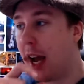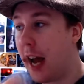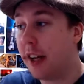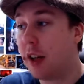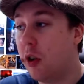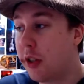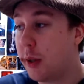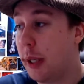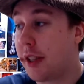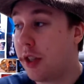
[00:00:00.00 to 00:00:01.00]
And according
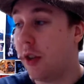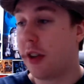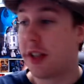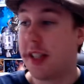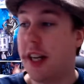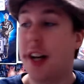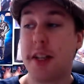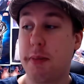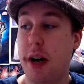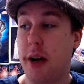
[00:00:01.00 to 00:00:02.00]
to our source, the art
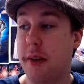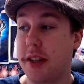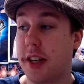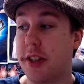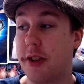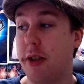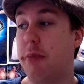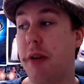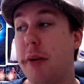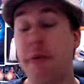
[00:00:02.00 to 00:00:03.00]
department are doing
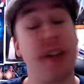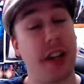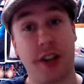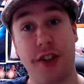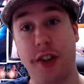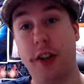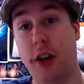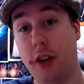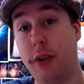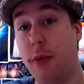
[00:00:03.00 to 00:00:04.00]
pre-production
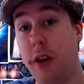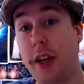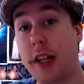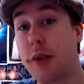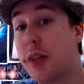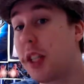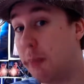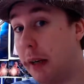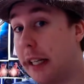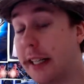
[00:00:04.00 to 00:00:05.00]
on the work as we
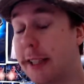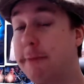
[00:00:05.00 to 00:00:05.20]
speak.